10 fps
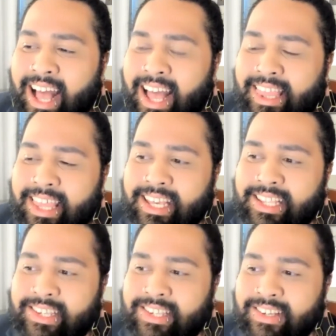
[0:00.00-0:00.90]
think
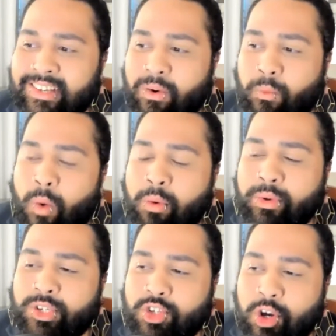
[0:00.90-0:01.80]
it's what
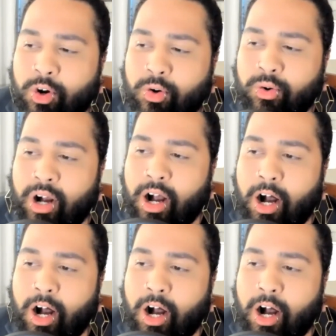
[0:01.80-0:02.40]
was so